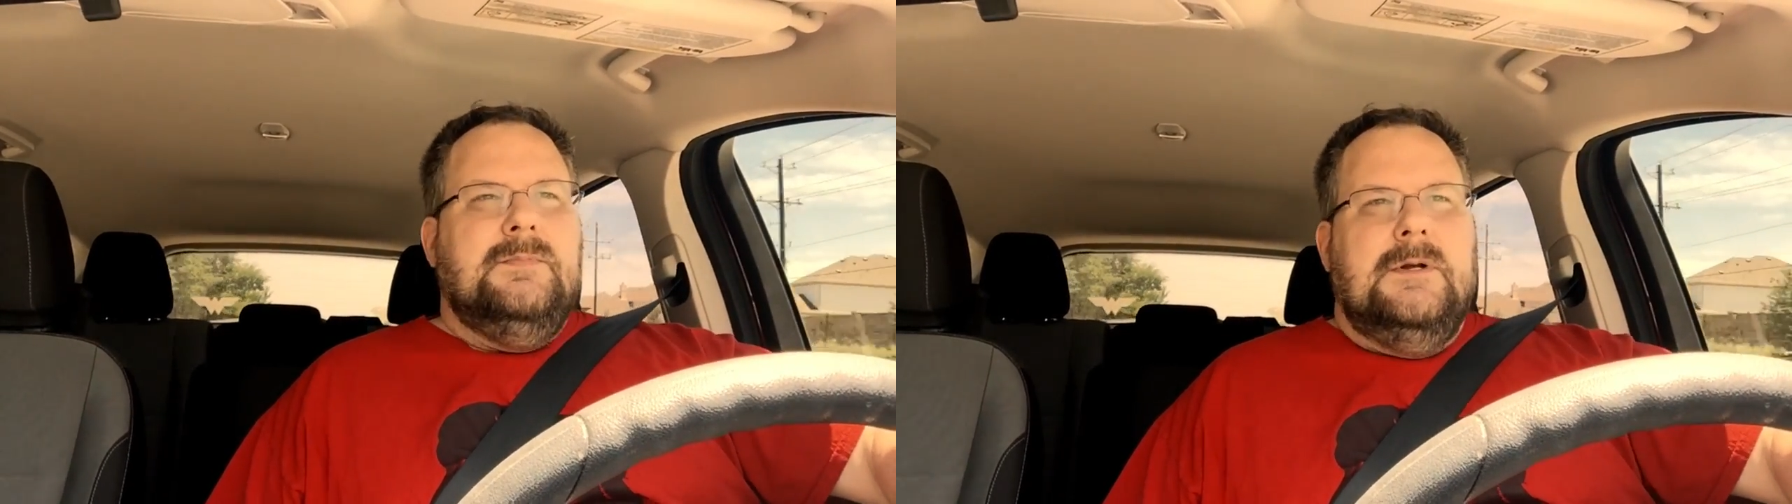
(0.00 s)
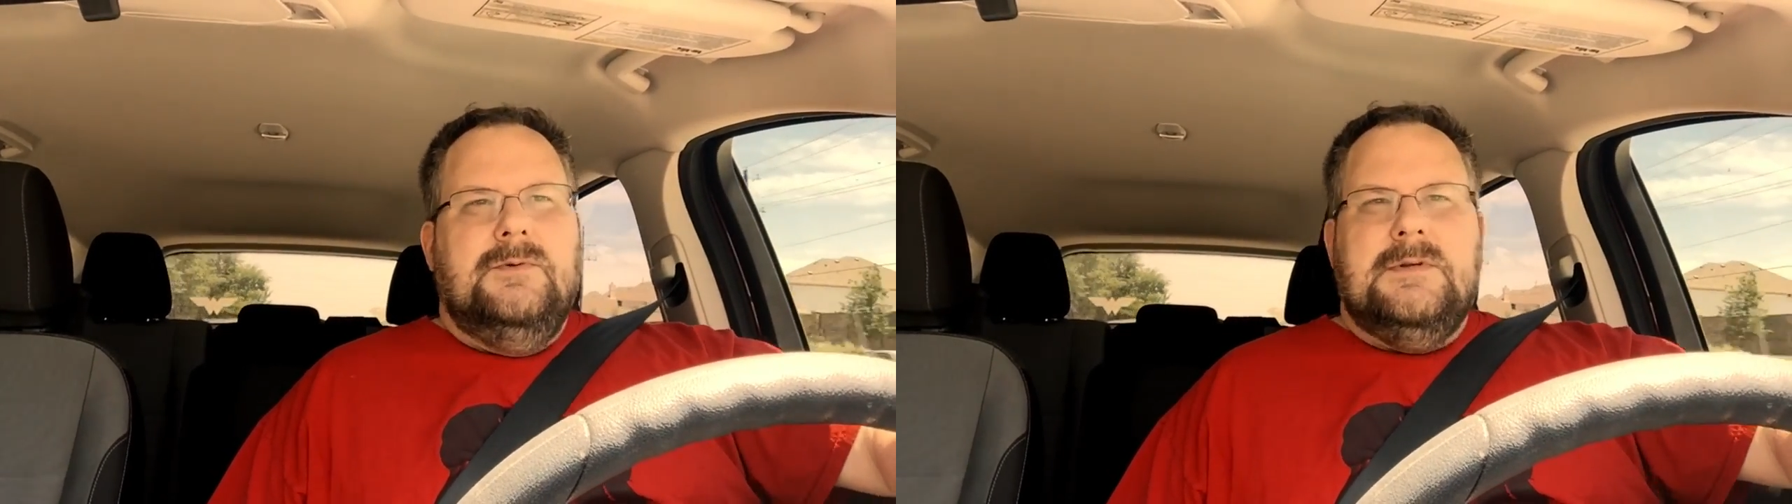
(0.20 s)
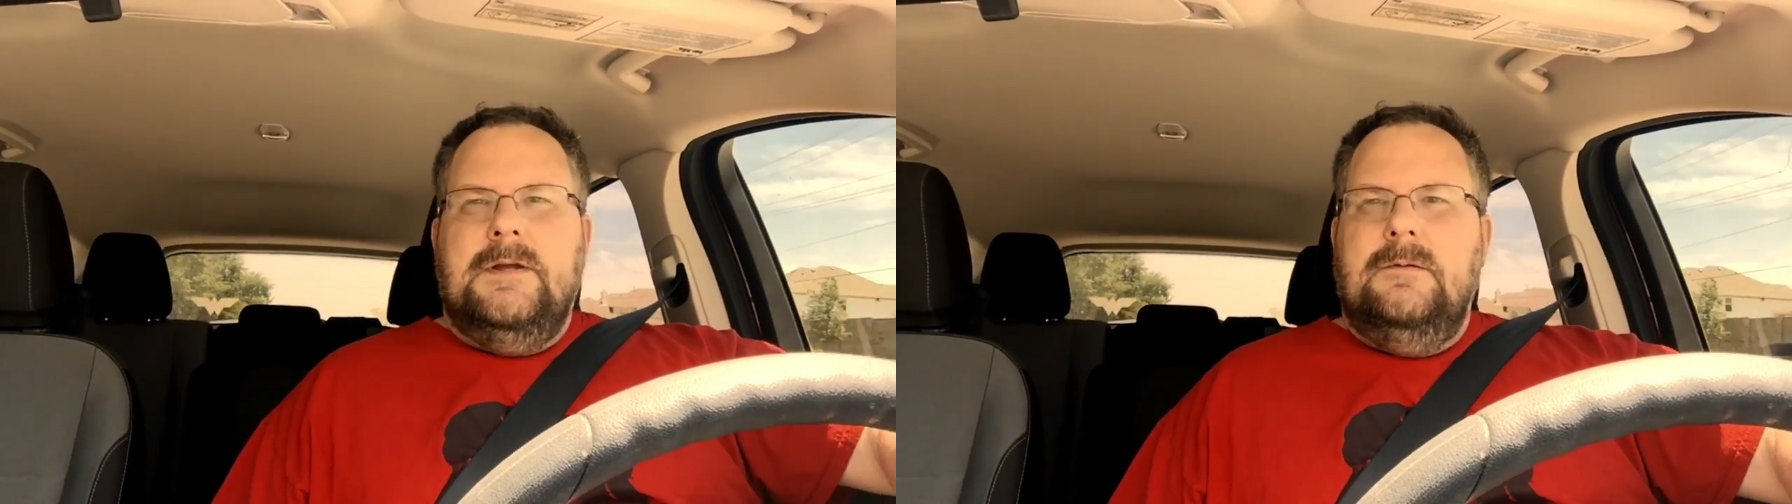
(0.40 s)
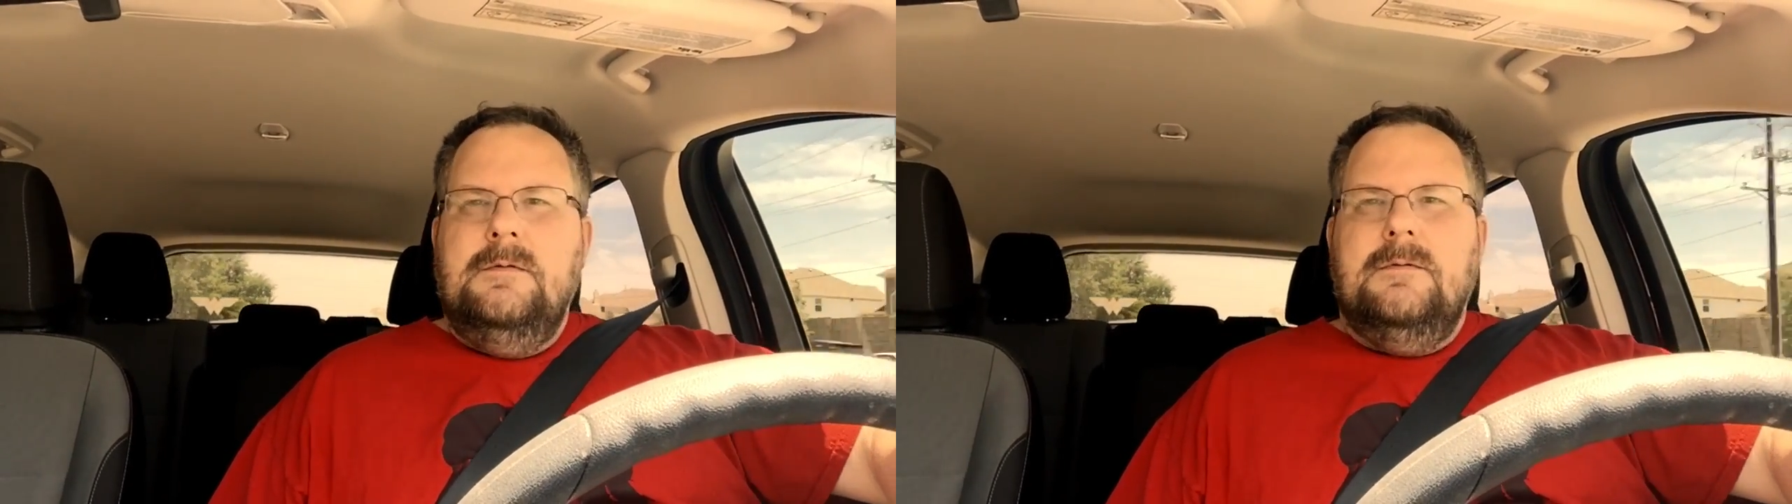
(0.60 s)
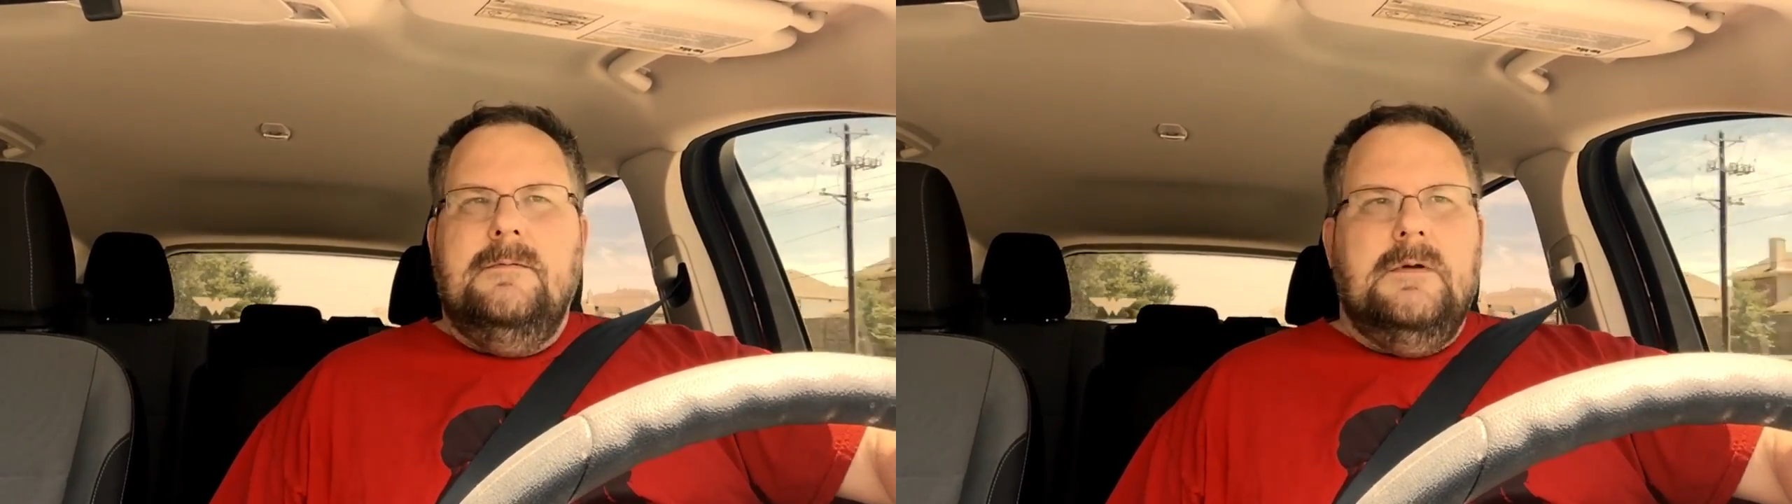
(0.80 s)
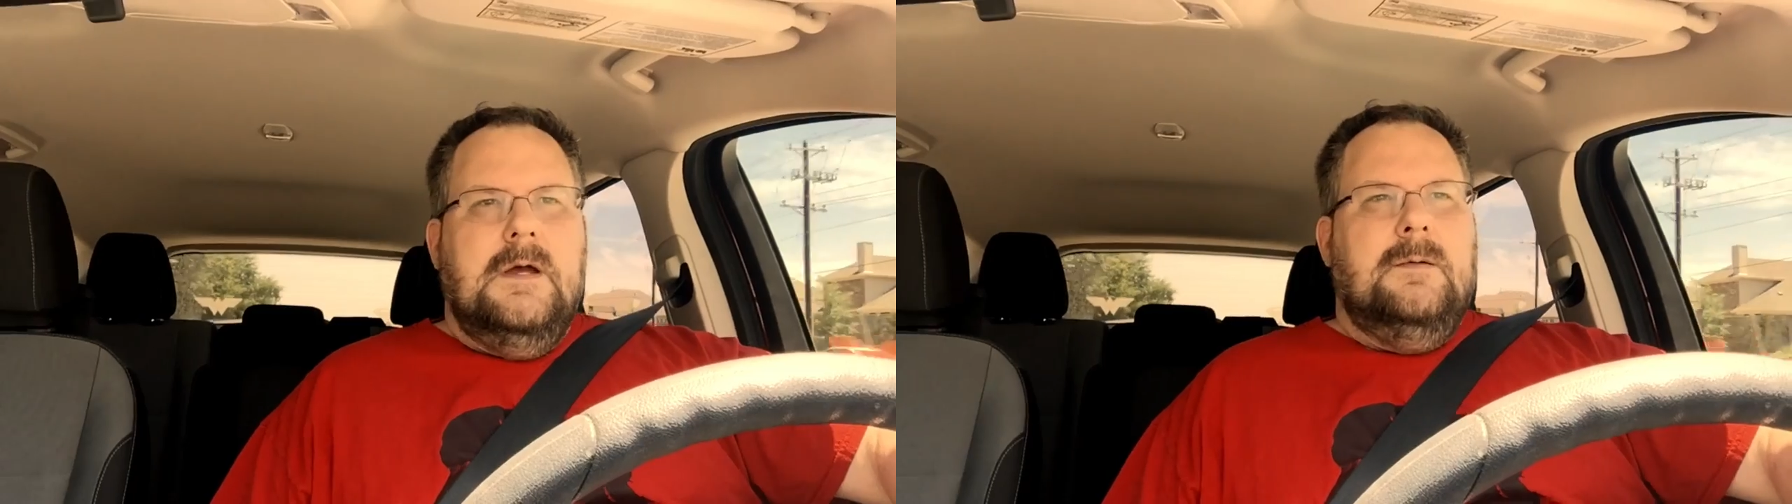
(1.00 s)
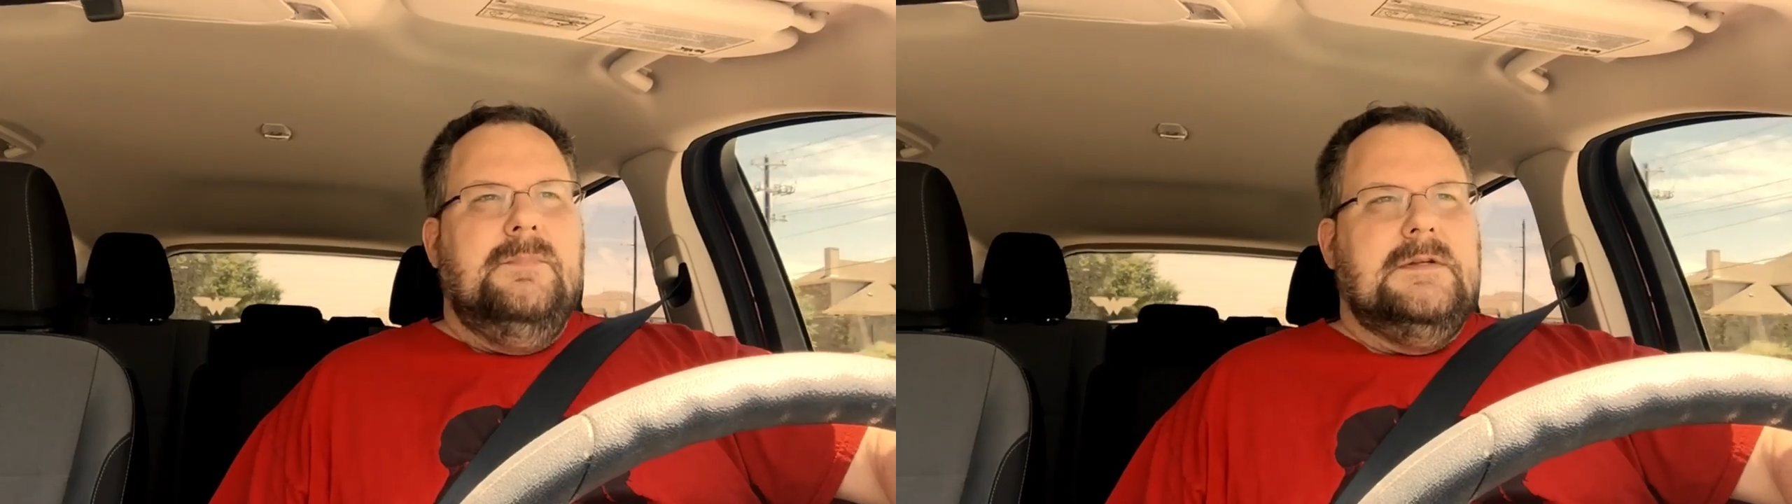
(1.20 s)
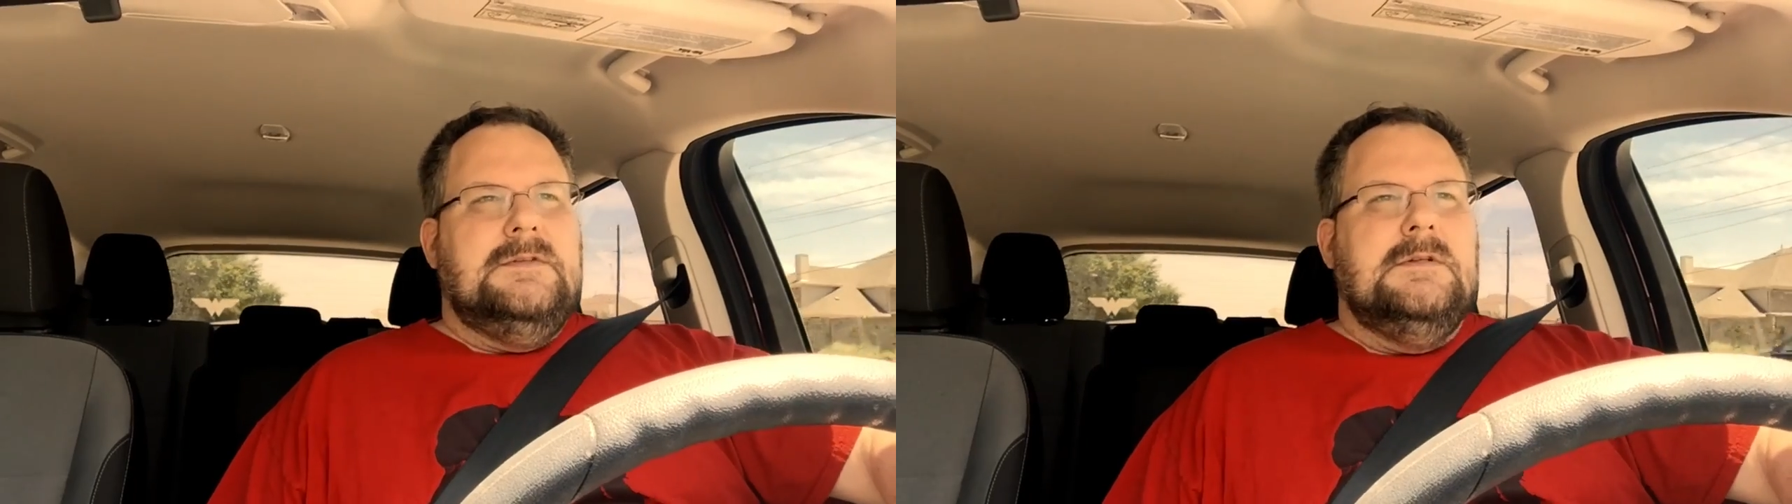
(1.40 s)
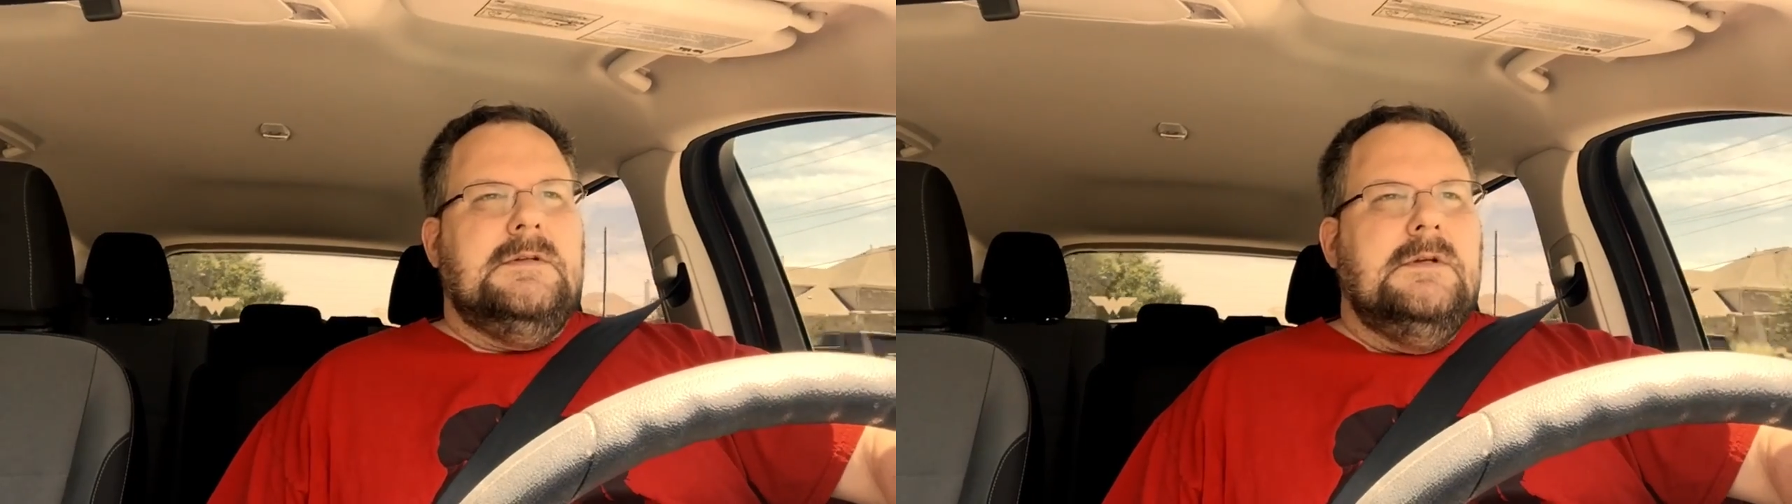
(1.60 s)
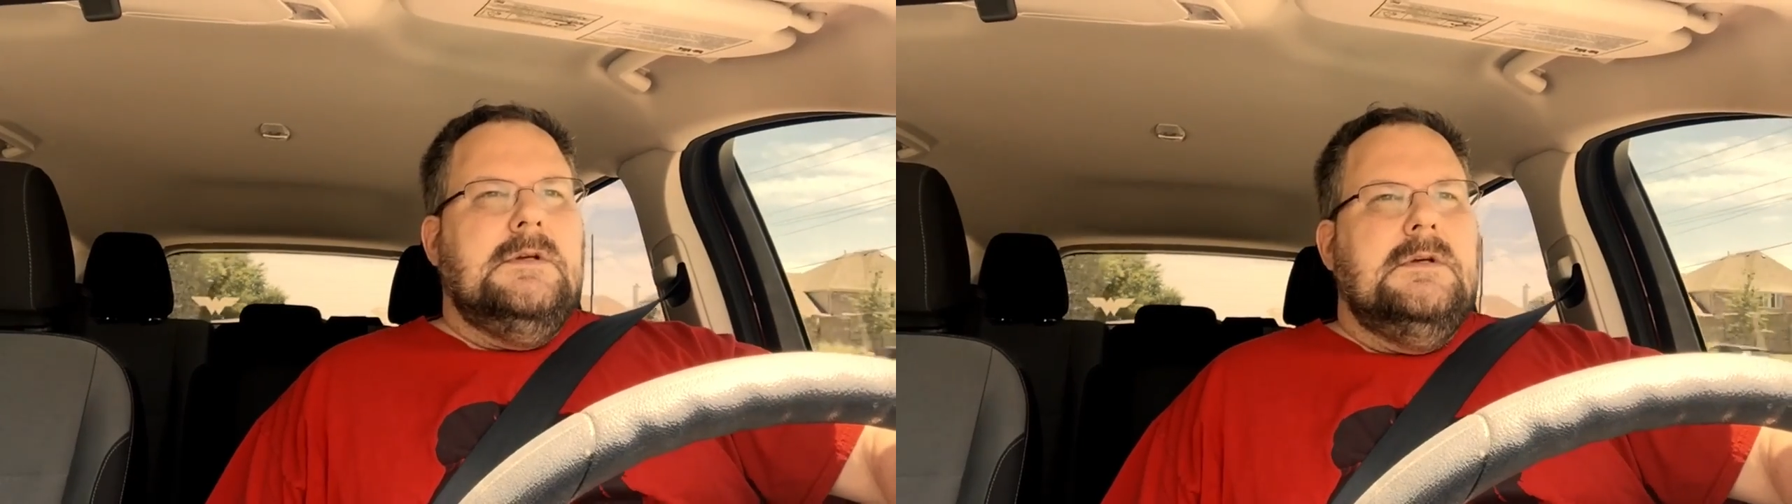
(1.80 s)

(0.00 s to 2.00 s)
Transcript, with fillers: but it was on uh, business.